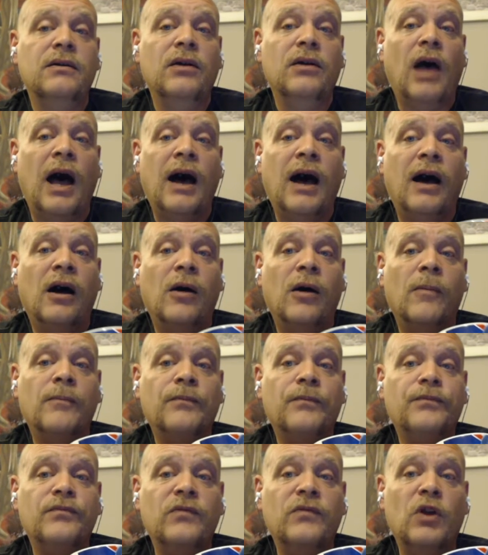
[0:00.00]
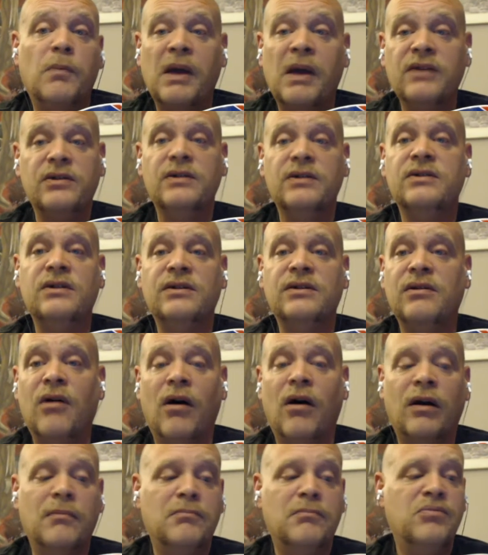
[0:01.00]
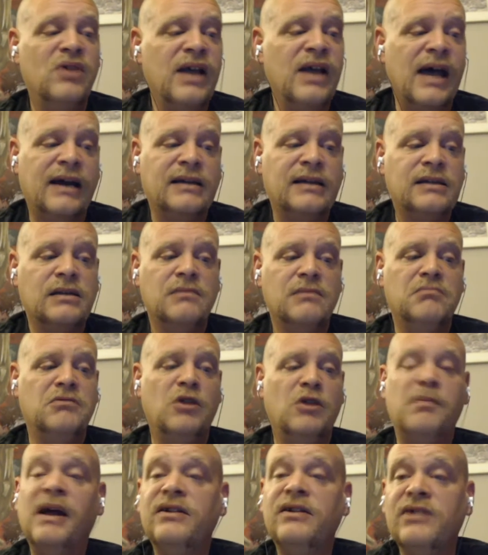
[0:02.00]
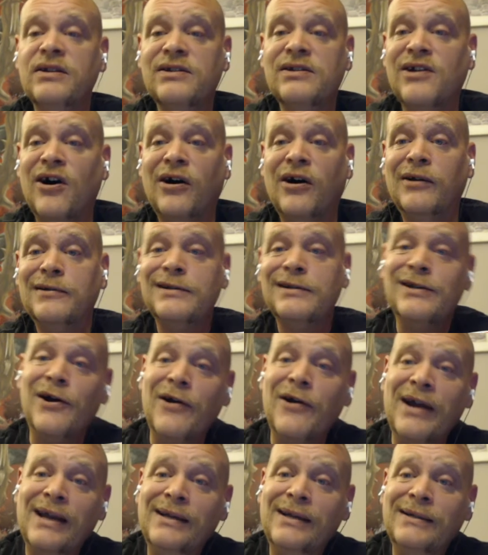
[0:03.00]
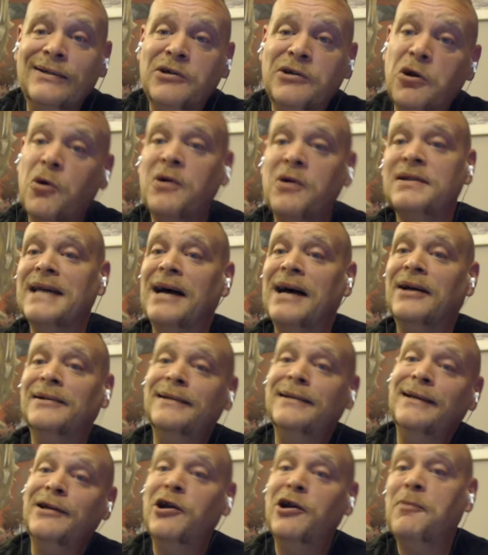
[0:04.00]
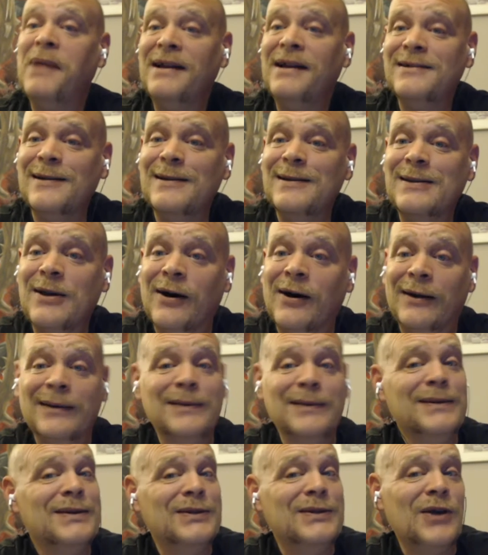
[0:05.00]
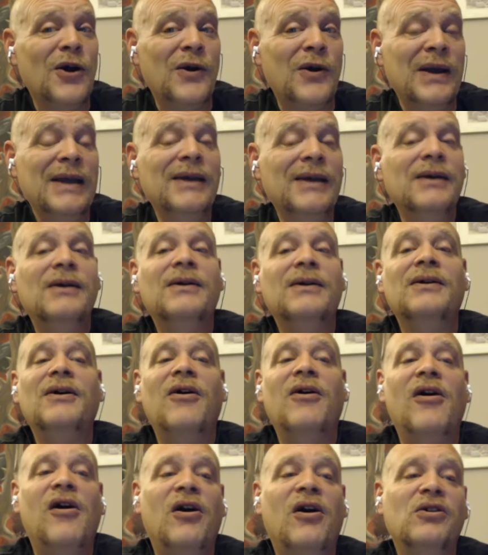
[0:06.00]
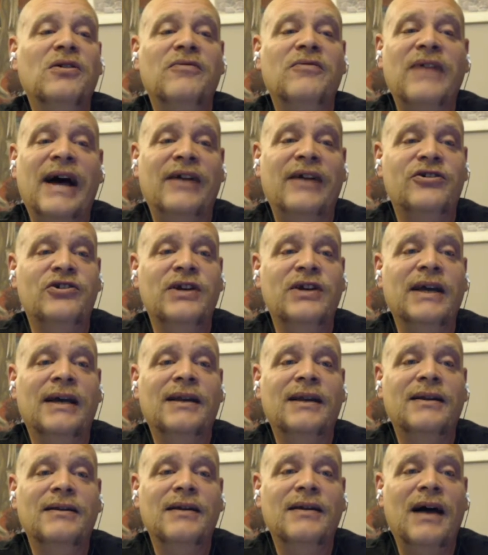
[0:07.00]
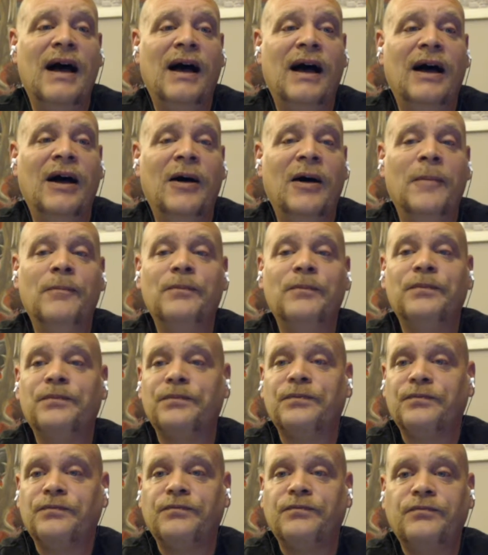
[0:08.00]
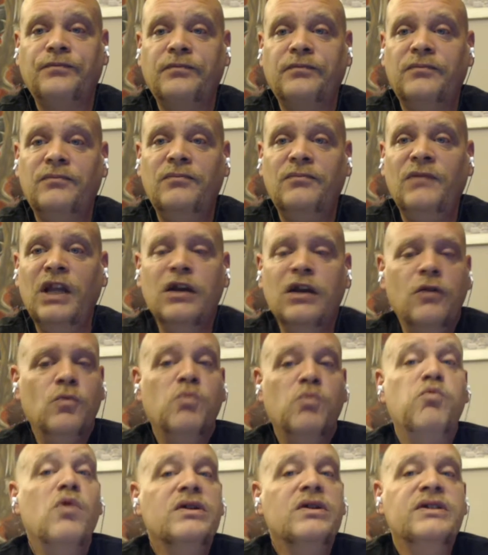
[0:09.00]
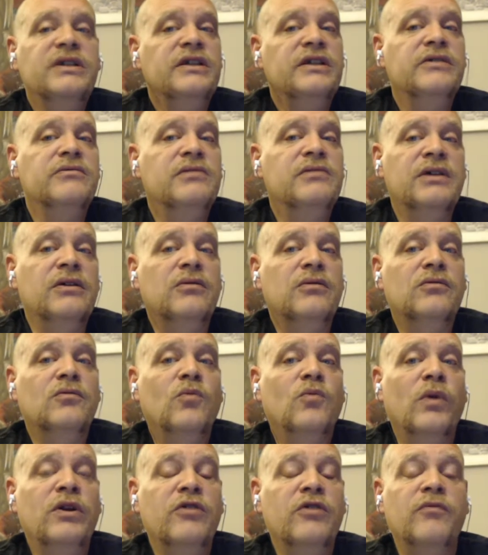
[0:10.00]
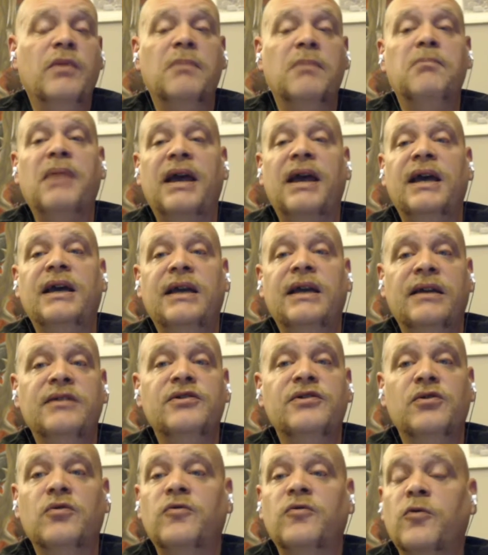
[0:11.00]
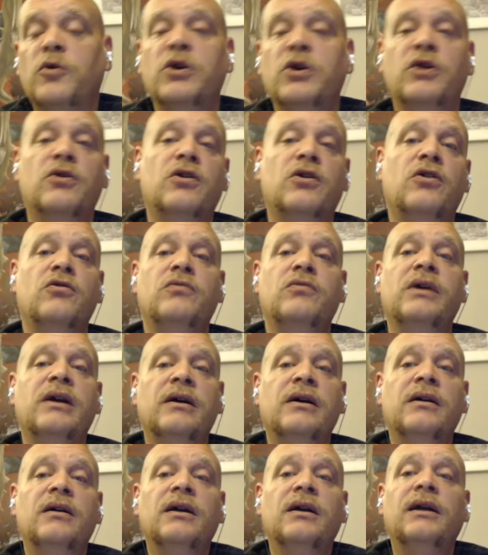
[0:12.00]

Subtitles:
your pension's just gone. Briex, your pension's gone. Sorry. Nortel, your pension's gone. Sorry. All of that shit. What do you do when you've been paying into for your career